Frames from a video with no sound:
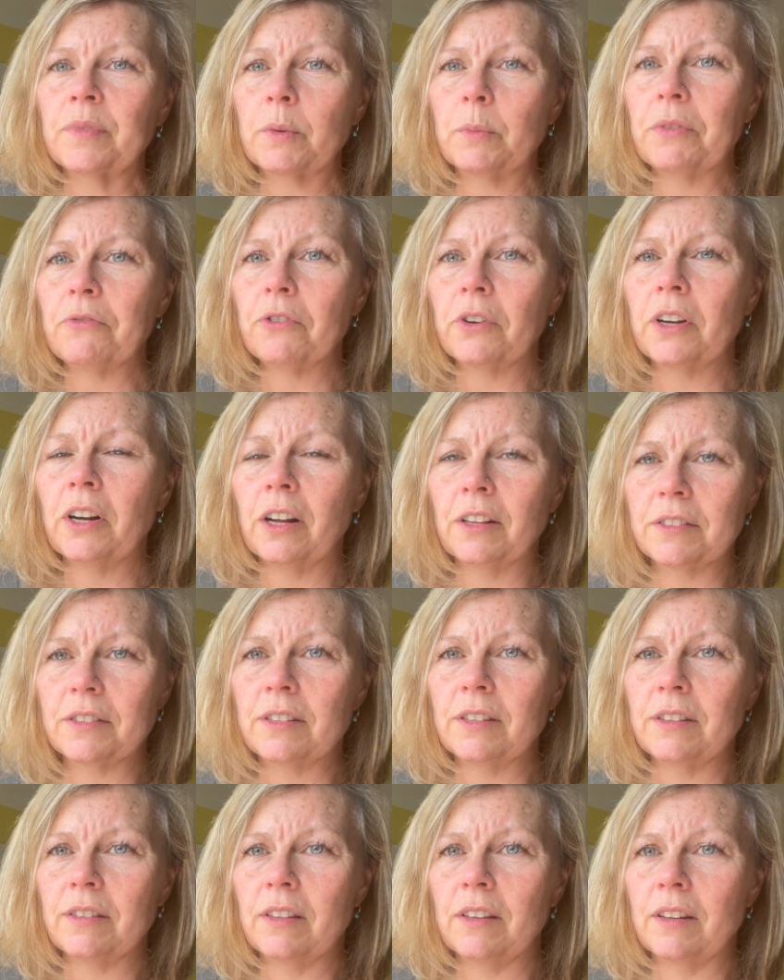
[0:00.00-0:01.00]
with regards
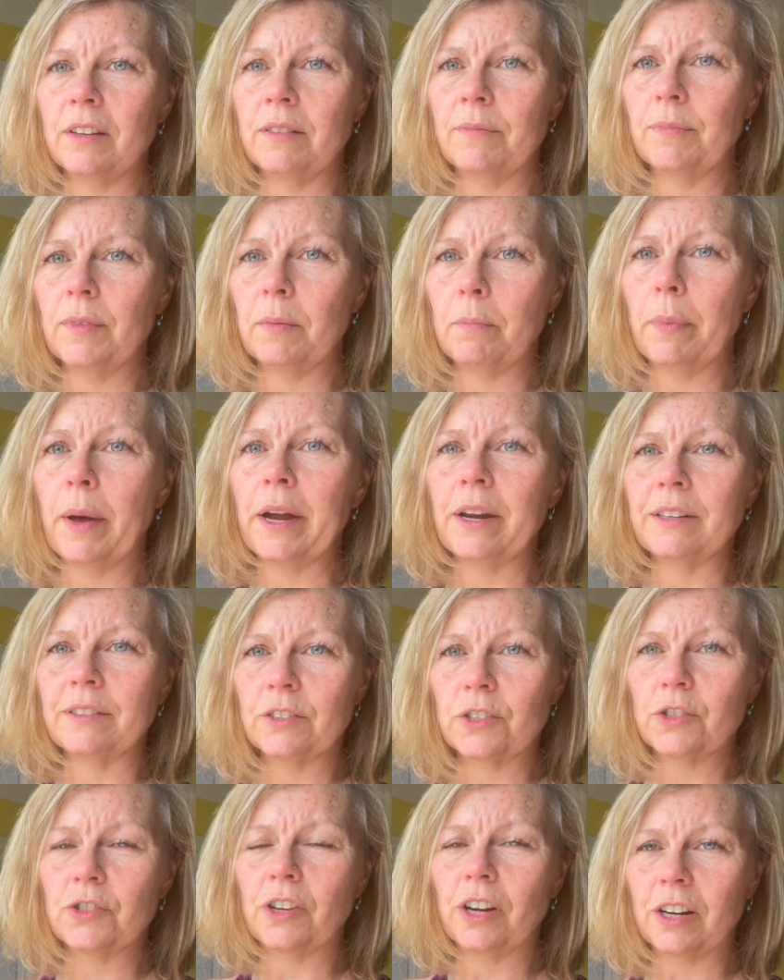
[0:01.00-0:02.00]
to the bone
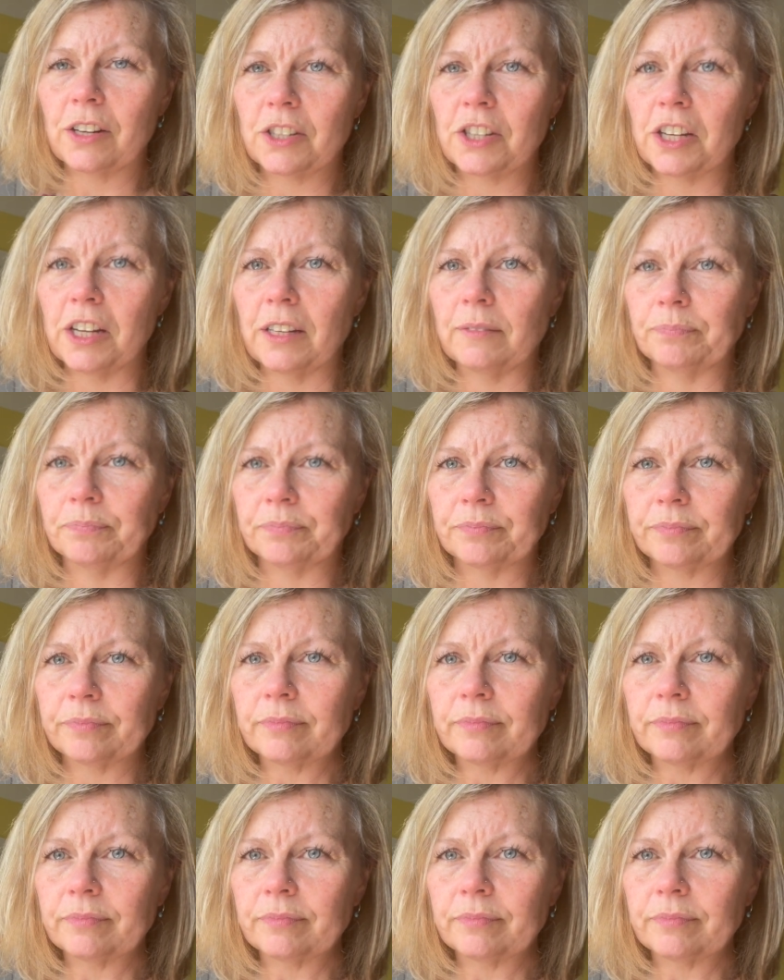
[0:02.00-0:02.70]
structure.